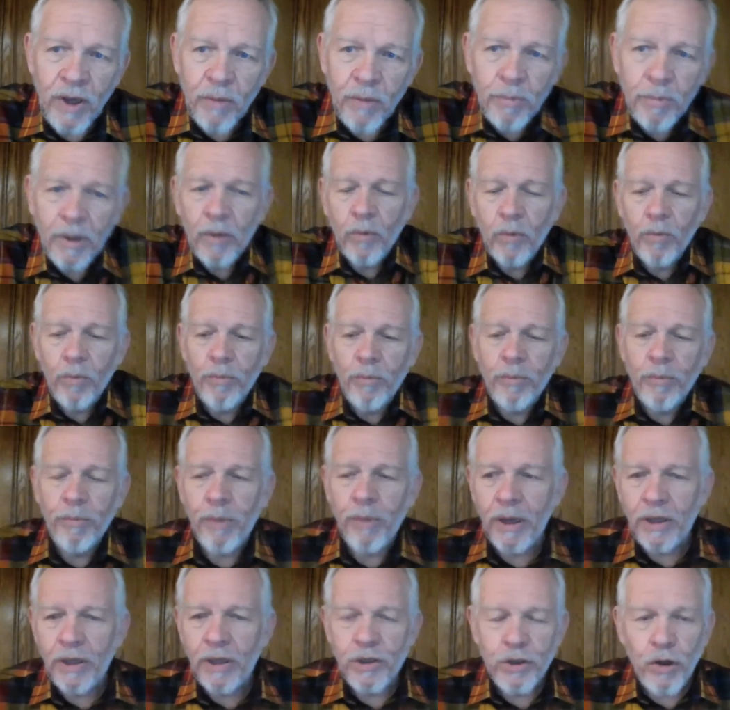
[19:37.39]

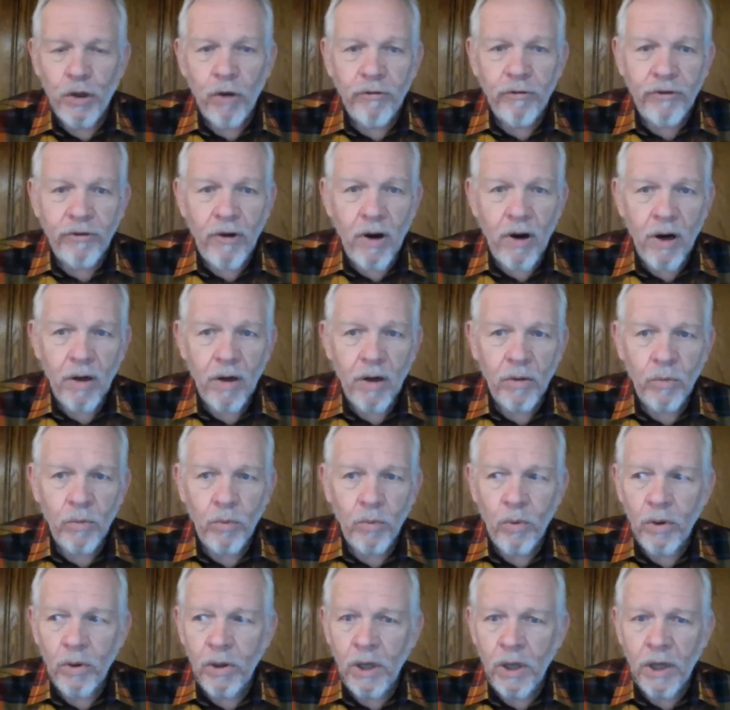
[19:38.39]
But so far
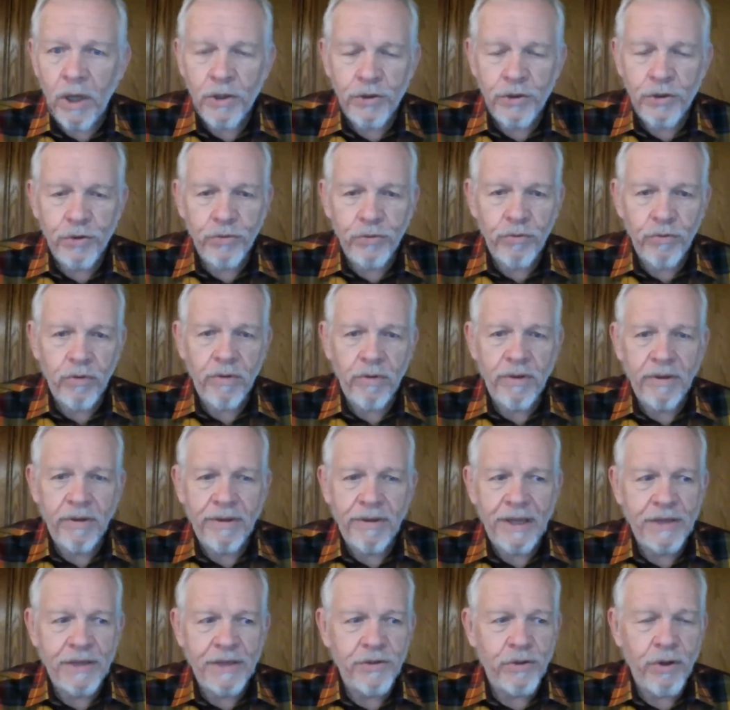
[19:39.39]
we're not sure that
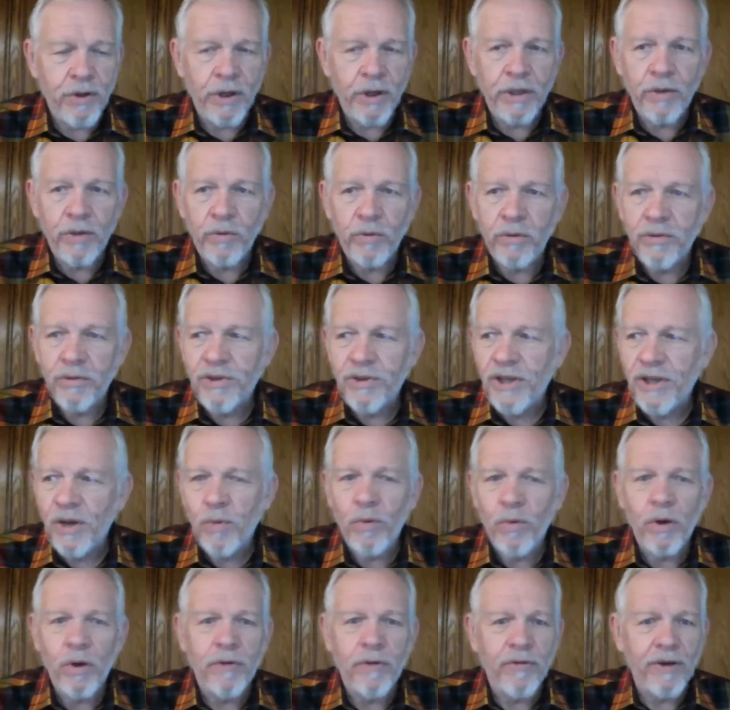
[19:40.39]
that's going to
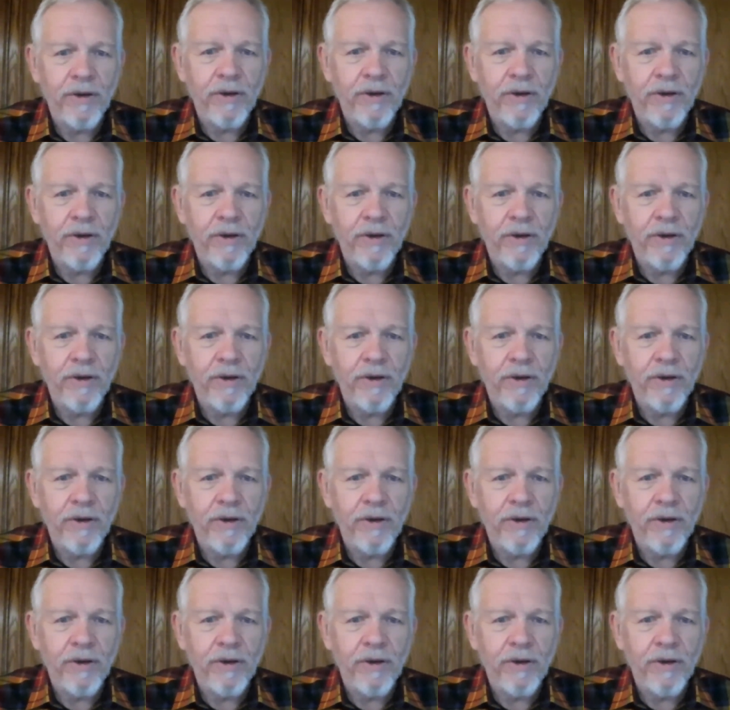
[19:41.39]
work for